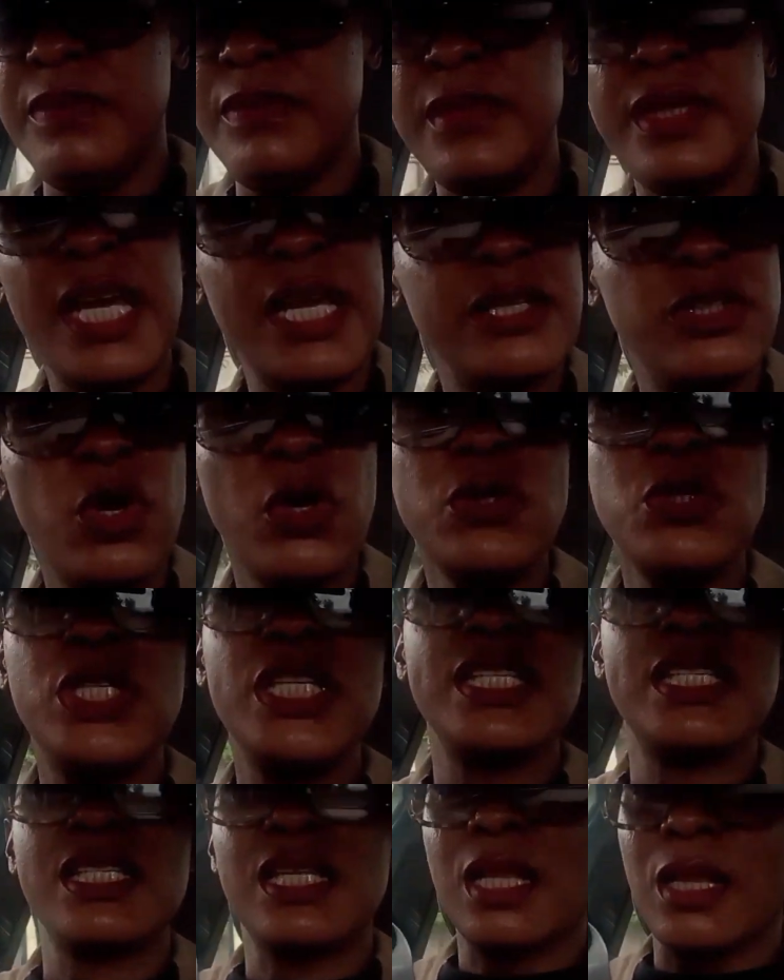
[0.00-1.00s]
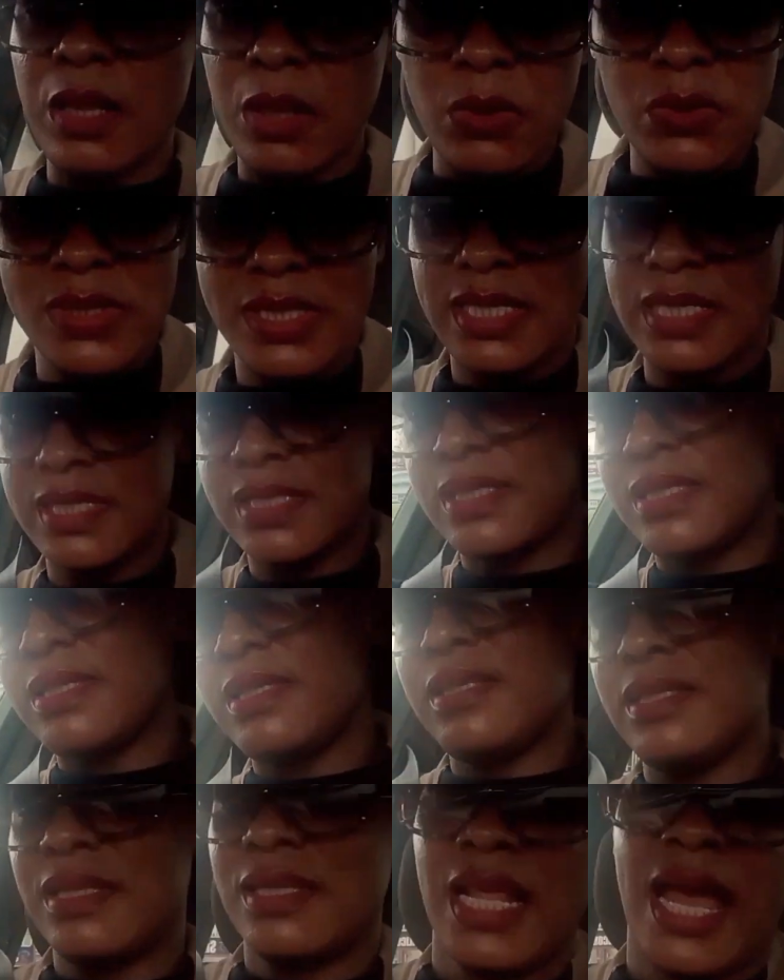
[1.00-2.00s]
they don't disclose it.
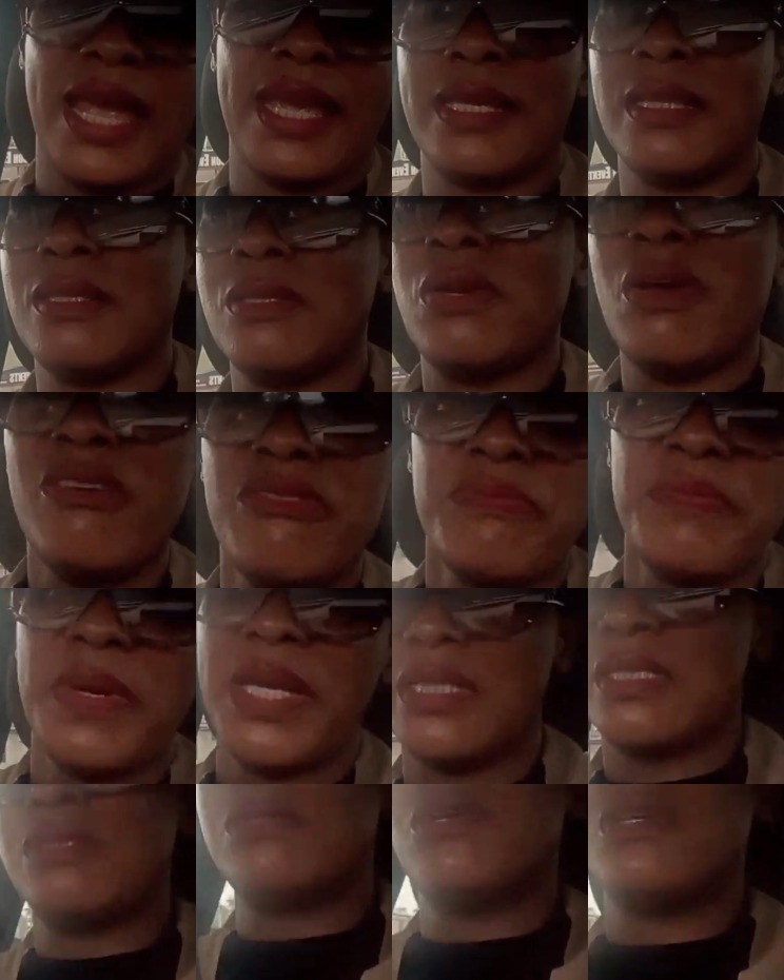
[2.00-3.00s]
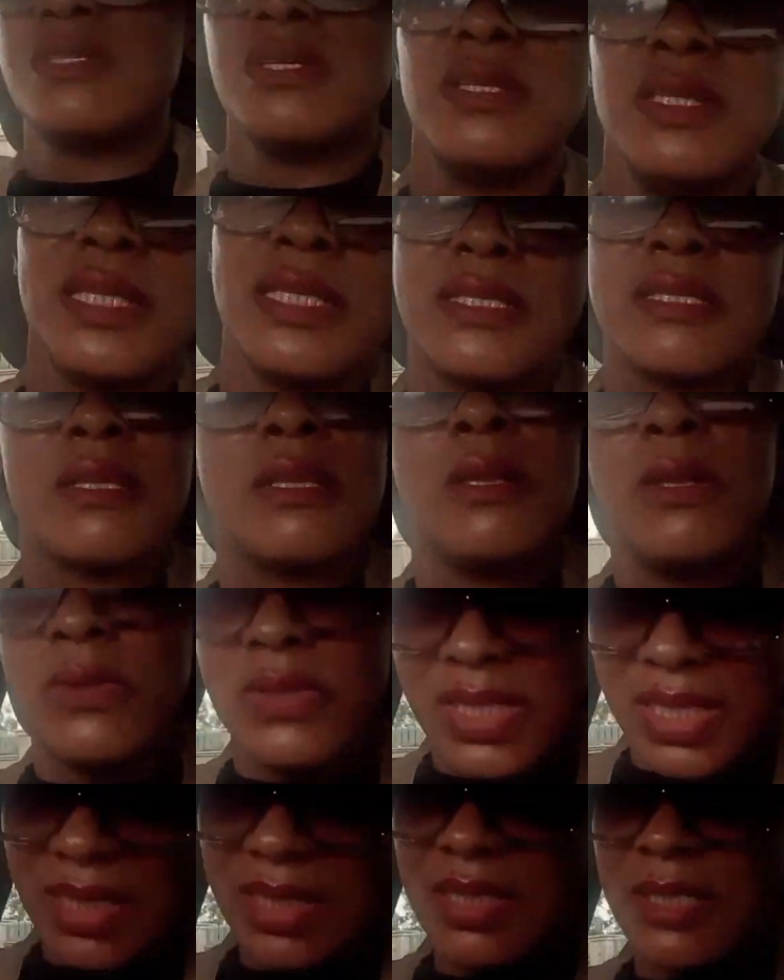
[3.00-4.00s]
Like, government doesn't
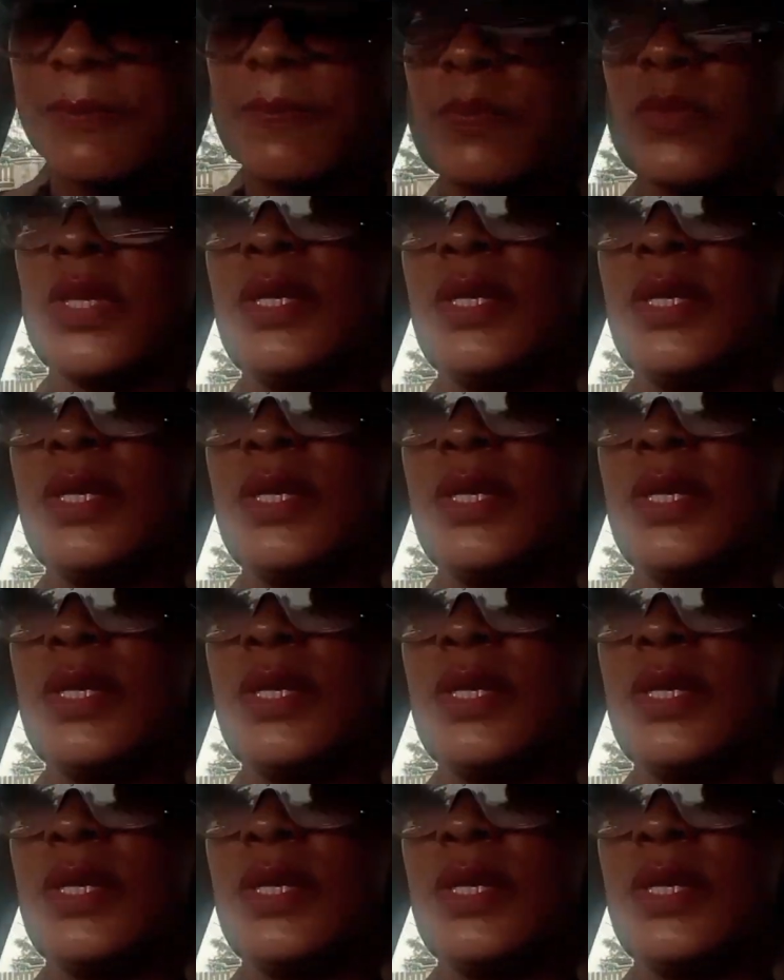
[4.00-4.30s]
disclose it